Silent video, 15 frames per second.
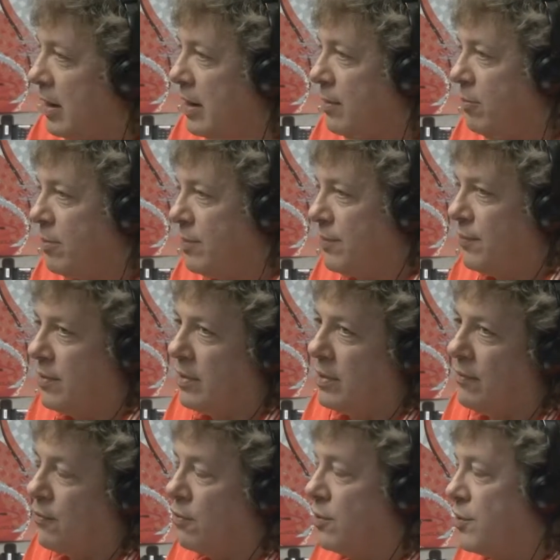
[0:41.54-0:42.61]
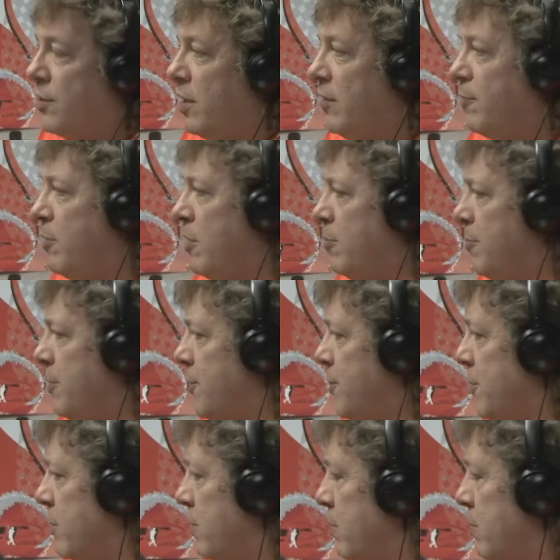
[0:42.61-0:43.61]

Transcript: And what, for a softball pitcher,